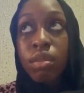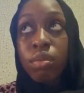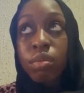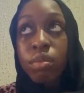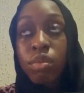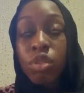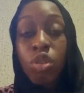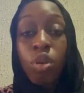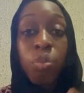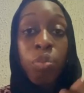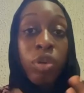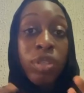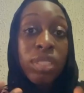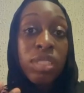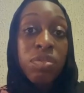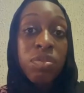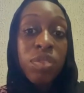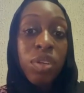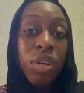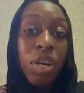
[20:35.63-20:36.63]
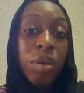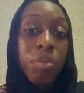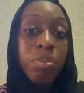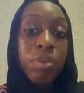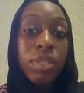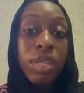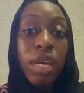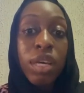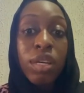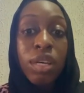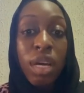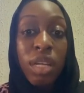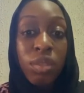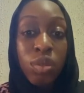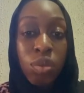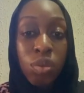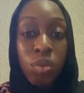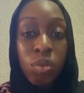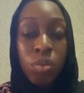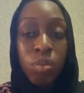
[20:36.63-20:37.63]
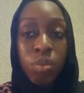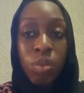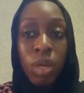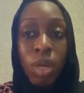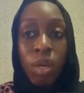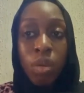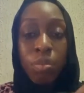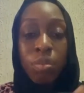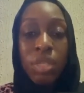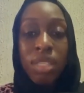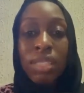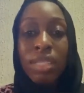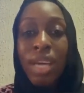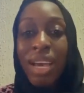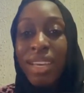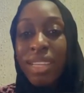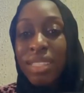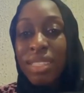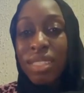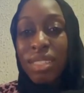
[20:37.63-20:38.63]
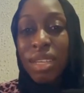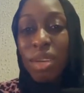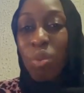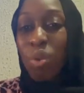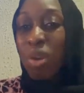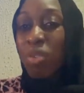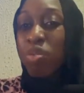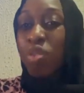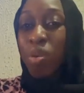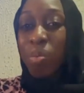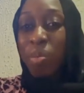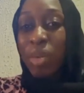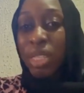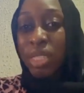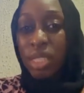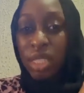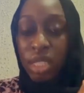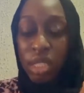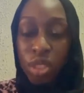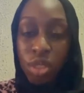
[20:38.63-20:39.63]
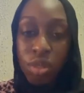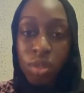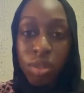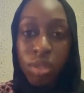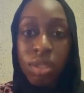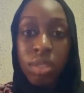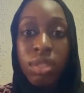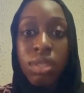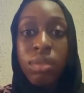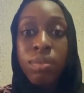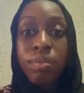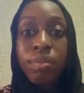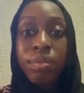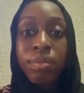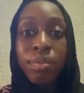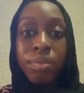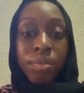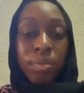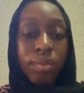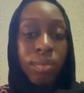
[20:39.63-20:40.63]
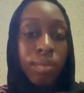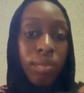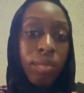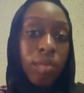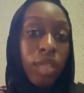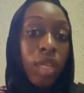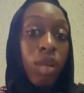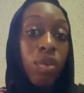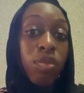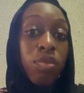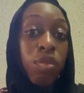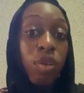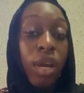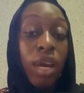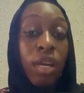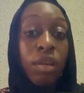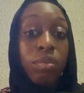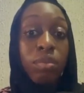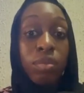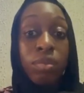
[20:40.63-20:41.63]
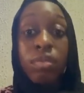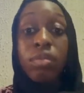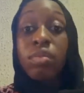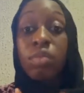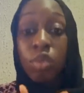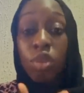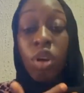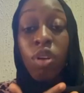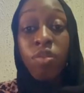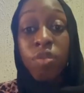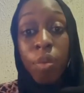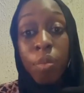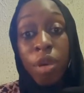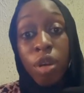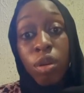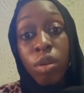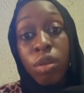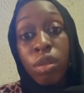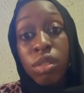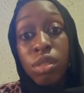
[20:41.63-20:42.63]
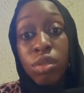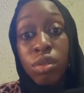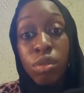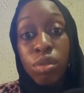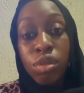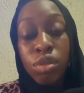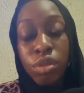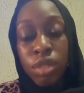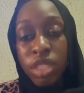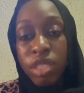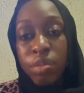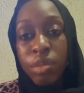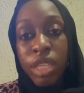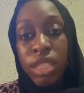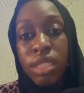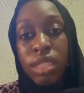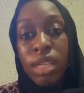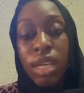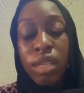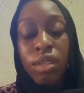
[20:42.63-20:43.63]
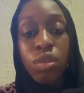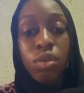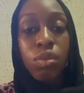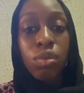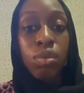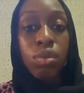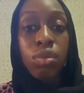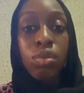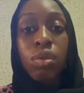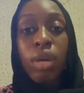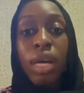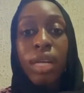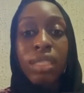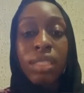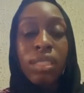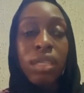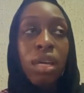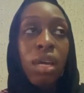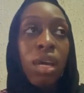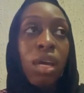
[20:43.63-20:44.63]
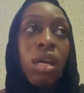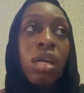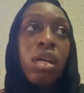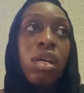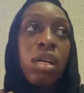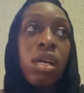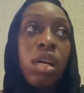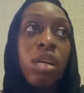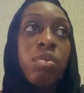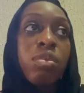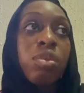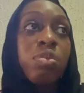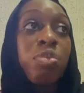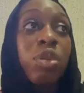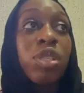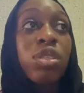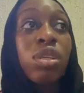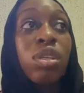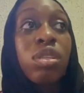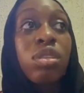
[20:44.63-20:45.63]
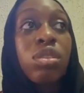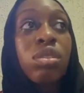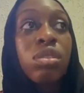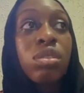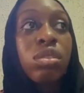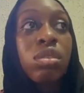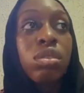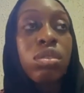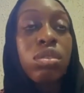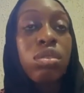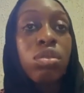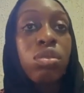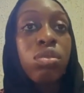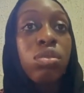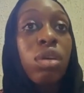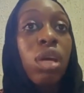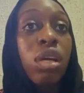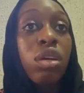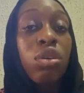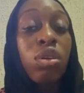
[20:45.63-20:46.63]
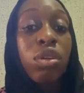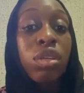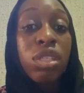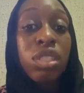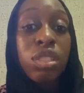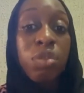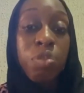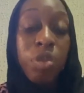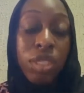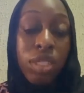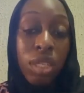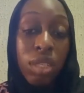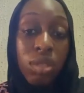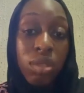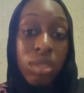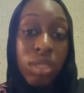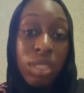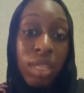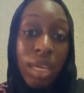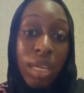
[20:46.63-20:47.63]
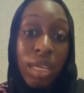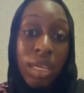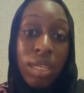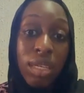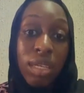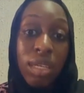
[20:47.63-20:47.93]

supportive therapy that you can do besides, away from medications, non-pharmacological treatments that you could do. And you could encourage the patient to take